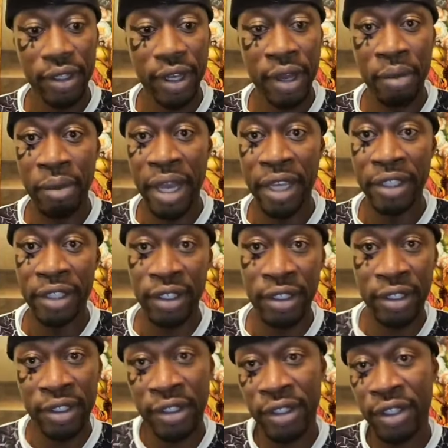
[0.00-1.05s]
Amazing.
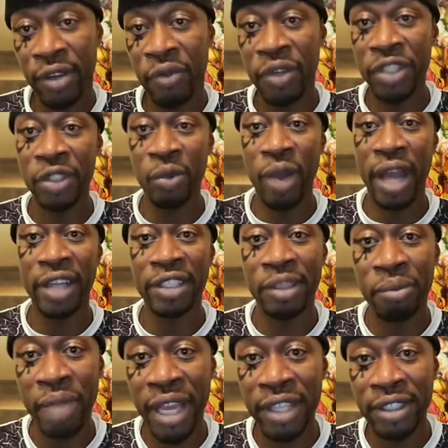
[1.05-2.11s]
And the reason why it's
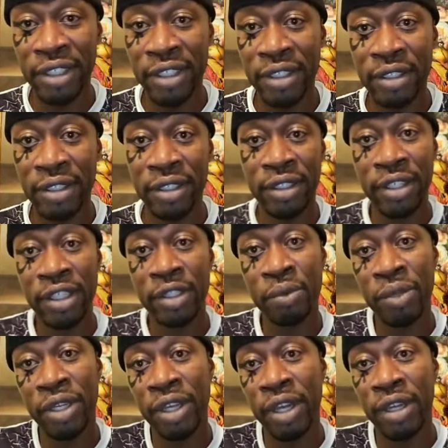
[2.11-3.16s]
amazing is
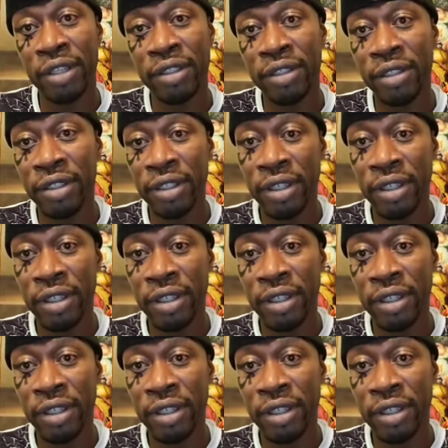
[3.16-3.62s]
because